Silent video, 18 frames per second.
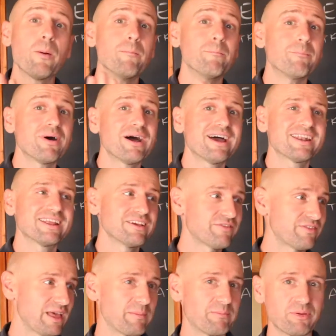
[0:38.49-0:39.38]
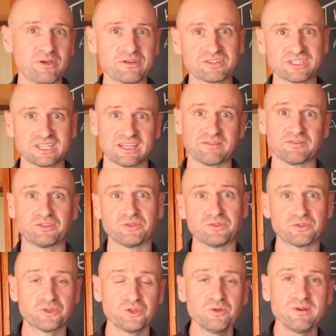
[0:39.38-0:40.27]
But if that person gives
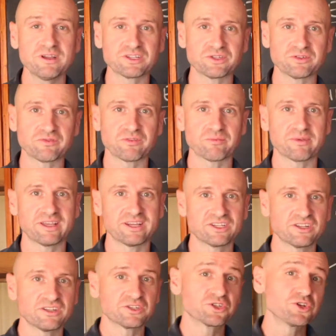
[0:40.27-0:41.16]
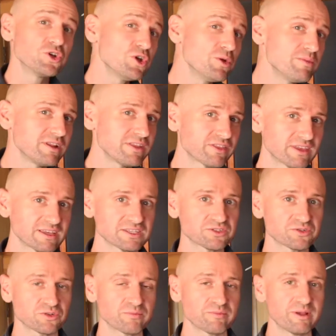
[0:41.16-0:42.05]
you too much information, too many
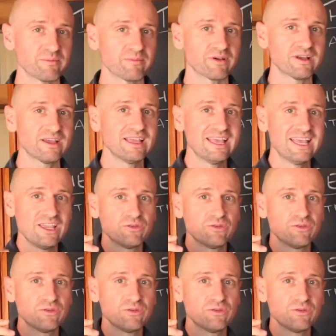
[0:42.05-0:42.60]
things to remember,